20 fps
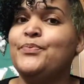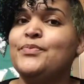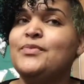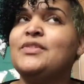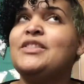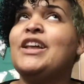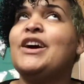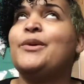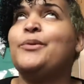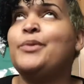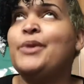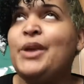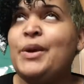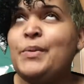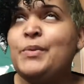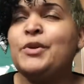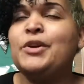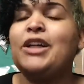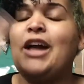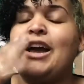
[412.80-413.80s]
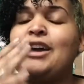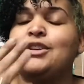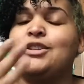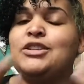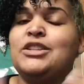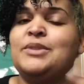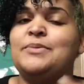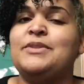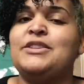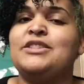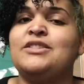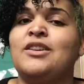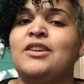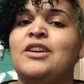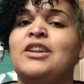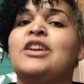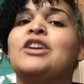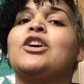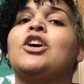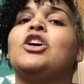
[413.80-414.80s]
Now, we will actually be
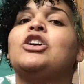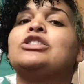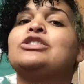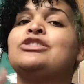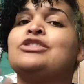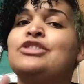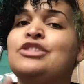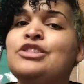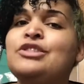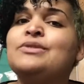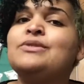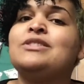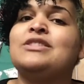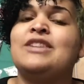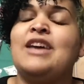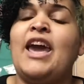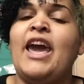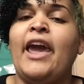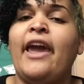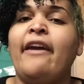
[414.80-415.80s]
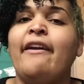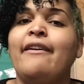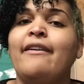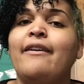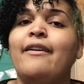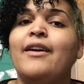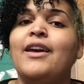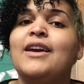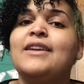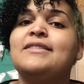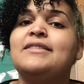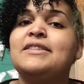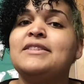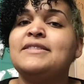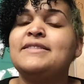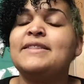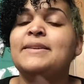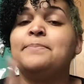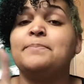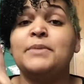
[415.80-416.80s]
starting on Tuesday,
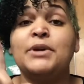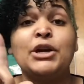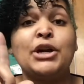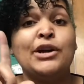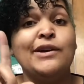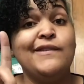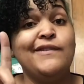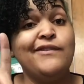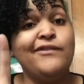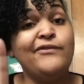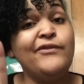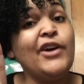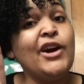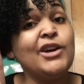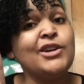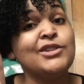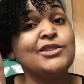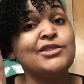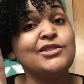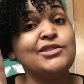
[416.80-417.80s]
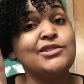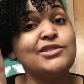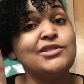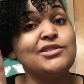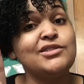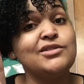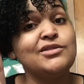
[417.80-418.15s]
December 1st,